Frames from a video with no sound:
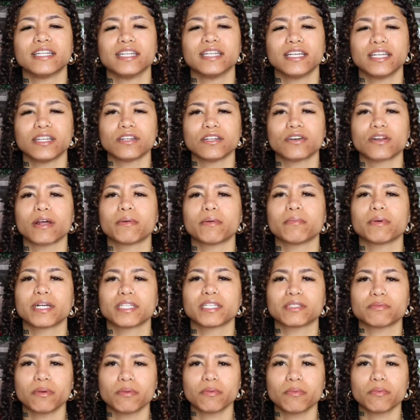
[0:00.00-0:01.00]
did know that.
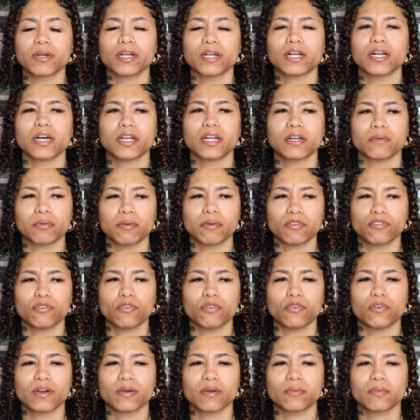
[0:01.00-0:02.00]
Because remember when Gunna
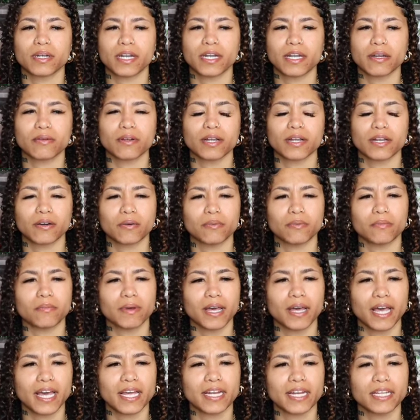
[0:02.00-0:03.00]
performed when they were on
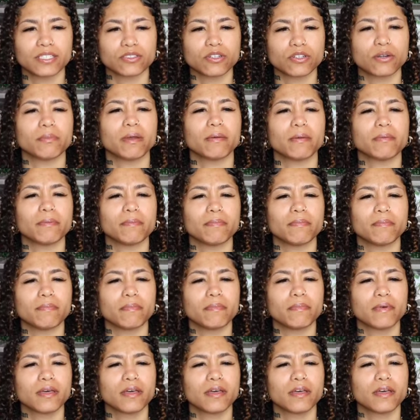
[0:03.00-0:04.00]
Baddies, or maybe
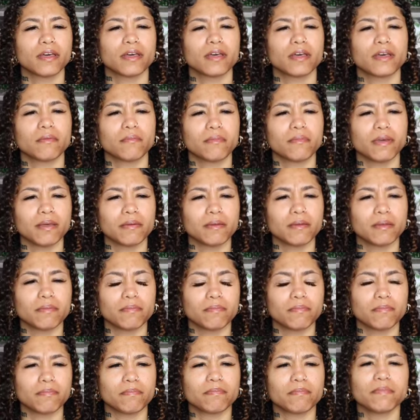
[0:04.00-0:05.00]

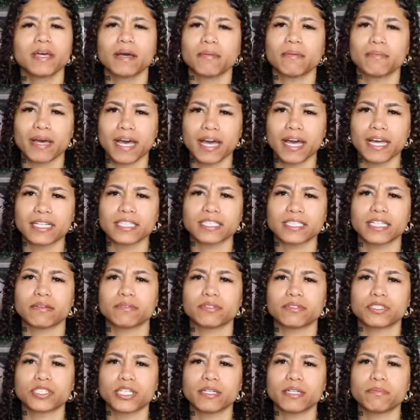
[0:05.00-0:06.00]
yeah,
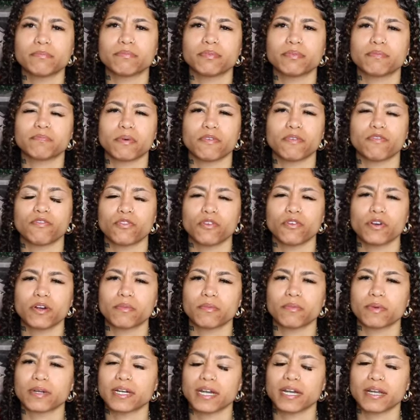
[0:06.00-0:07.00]
Baddies. He
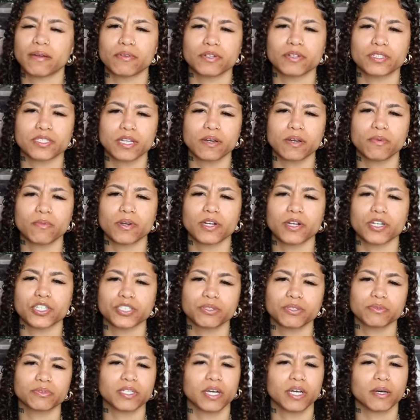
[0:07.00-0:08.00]
performed when they were somewhere.
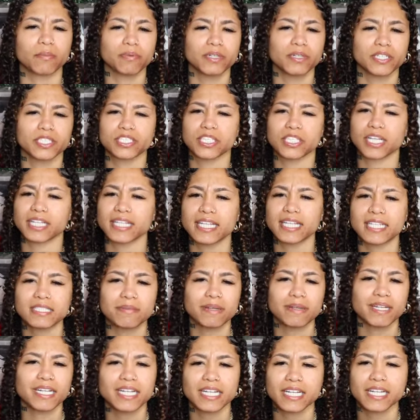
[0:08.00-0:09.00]
She was all pissed. She's like, that's
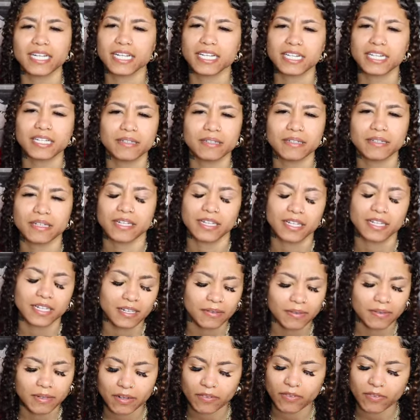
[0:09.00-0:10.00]
my nigga Gunna.
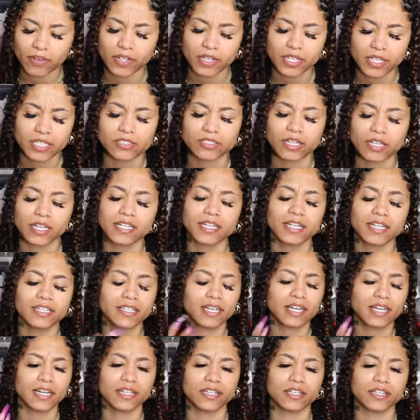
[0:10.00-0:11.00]
Whatever. Yeah, so I
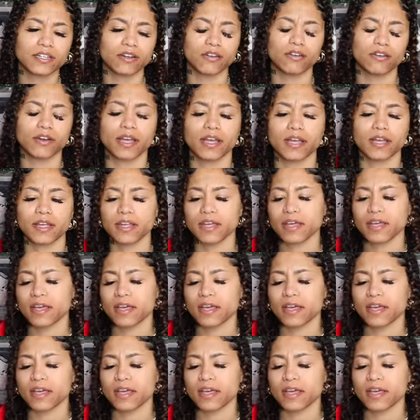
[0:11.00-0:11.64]
think I did know that.